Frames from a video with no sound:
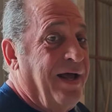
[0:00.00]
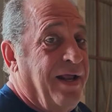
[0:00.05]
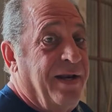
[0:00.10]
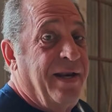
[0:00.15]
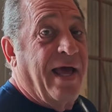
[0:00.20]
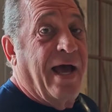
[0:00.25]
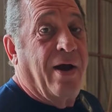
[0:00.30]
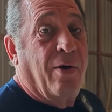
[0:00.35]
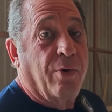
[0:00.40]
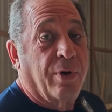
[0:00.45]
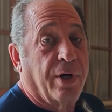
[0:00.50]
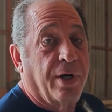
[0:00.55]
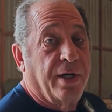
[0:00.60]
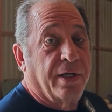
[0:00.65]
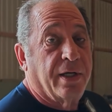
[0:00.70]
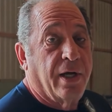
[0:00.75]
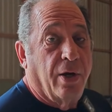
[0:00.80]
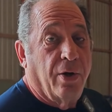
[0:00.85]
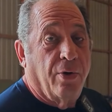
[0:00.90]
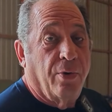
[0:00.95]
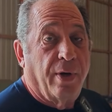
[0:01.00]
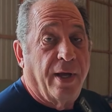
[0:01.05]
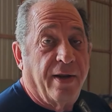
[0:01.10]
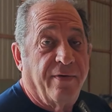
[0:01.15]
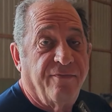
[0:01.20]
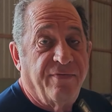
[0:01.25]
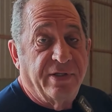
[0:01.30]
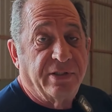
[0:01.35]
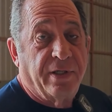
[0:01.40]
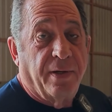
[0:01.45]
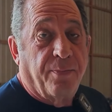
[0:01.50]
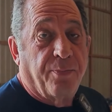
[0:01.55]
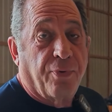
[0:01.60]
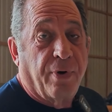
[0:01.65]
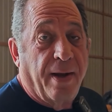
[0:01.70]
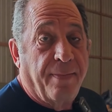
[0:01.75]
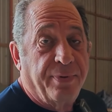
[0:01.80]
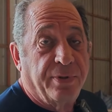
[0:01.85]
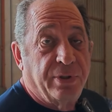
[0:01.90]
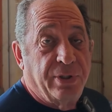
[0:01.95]
Now we're going to go and visit
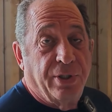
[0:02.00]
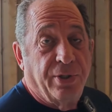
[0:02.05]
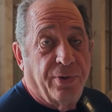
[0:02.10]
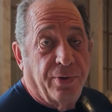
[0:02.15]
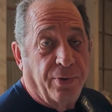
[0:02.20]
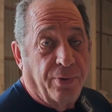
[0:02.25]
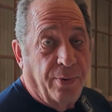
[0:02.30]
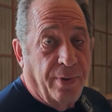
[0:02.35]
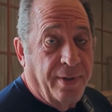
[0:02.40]
Prep 2.